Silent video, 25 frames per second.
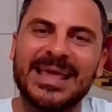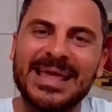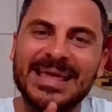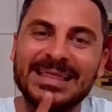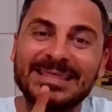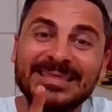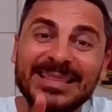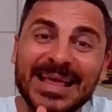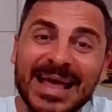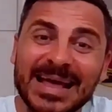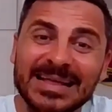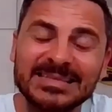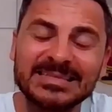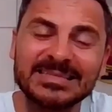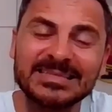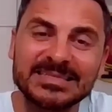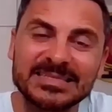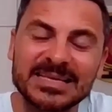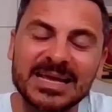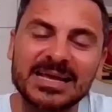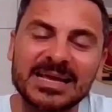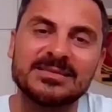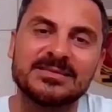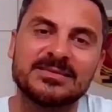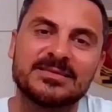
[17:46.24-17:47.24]
In that
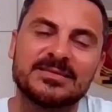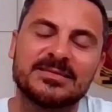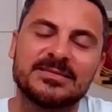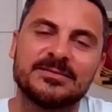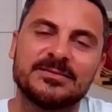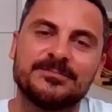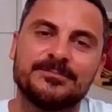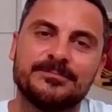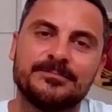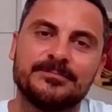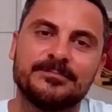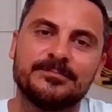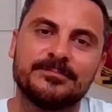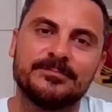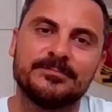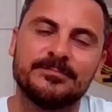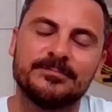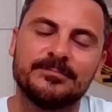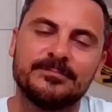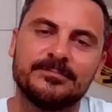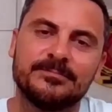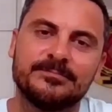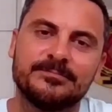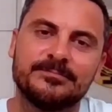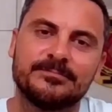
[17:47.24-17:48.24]
sense,
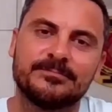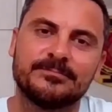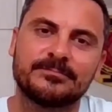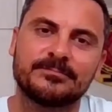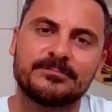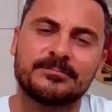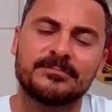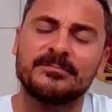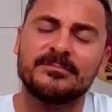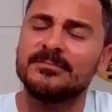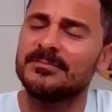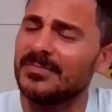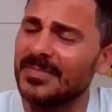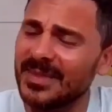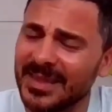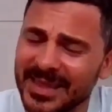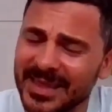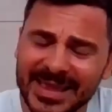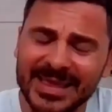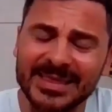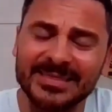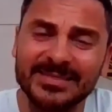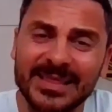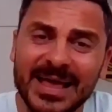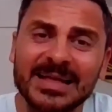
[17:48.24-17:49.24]

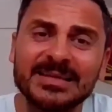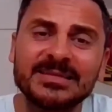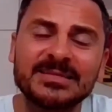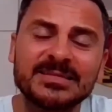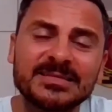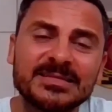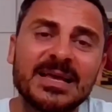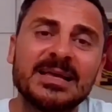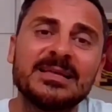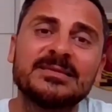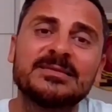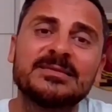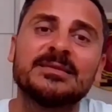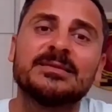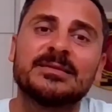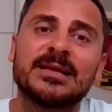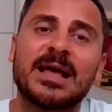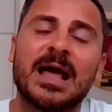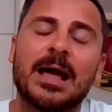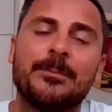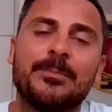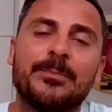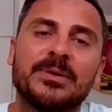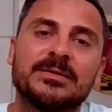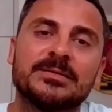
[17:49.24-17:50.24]
in that sense, it
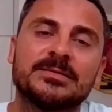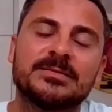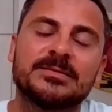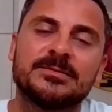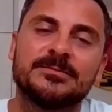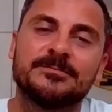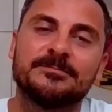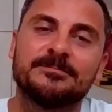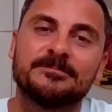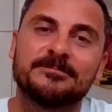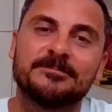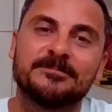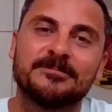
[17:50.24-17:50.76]
happens.